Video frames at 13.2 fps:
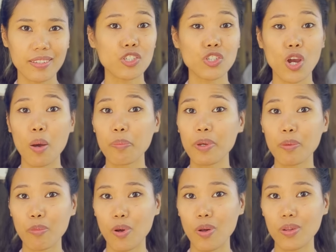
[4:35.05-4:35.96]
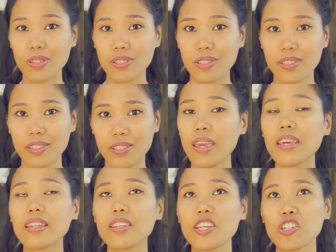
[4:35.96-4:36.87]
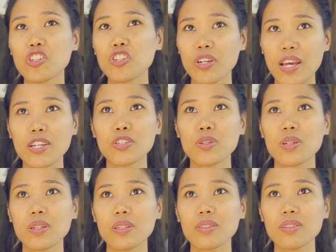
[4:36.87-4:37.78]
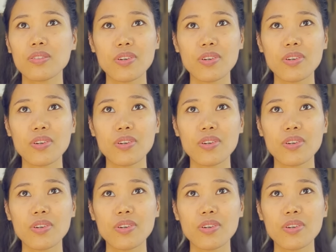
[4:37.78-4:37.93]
shopping malls, and international